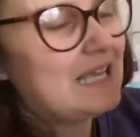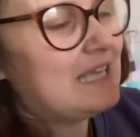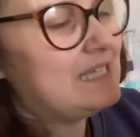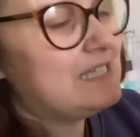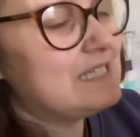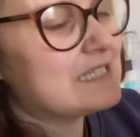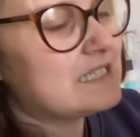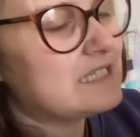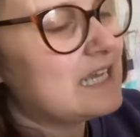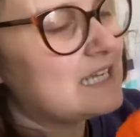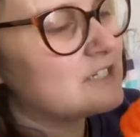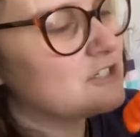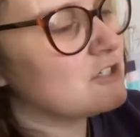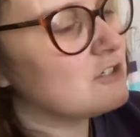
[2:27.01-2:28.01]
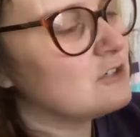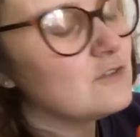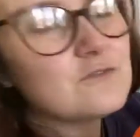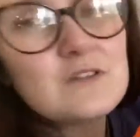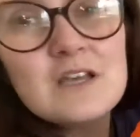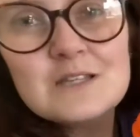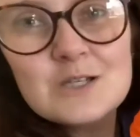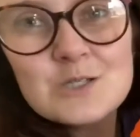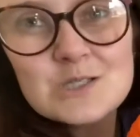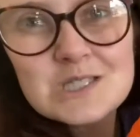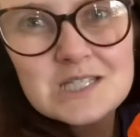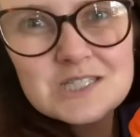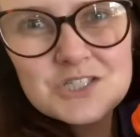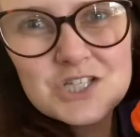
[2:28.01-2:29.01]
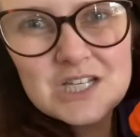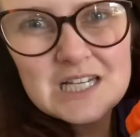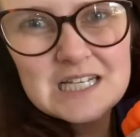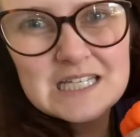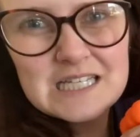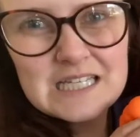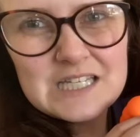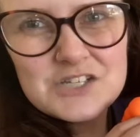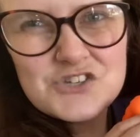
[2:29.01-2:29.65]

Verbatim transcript: He's the texture of like those jiggly,